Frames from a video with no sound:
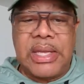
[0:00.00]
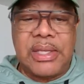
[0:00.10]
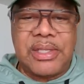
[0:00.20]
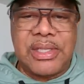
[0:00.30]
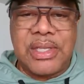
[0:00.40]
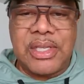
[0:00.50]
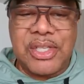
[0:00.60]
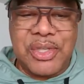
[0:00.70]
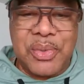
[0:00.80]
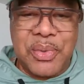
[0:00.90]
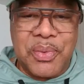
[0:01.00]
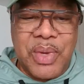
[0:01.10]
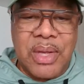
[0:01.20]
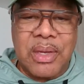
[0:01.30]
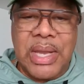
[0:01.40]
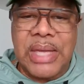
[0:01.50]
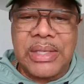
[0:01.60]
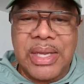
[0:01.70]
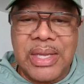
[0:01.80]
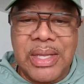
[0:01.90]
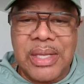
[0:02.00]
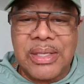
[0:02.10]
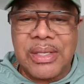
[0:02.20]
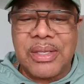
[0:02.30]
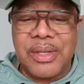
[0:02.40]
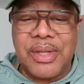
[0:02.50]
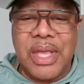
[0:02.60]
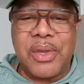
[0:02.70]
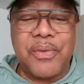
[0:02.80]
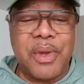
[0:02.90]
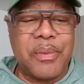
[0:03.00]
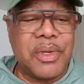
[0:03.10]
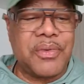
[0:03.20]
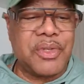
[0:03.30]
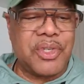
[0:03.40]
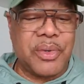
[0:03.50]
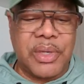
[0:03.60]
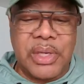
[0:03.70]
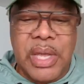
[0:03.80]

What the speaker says: She says she's doing well. Glad to hear that, sister, and thank you very much for joining.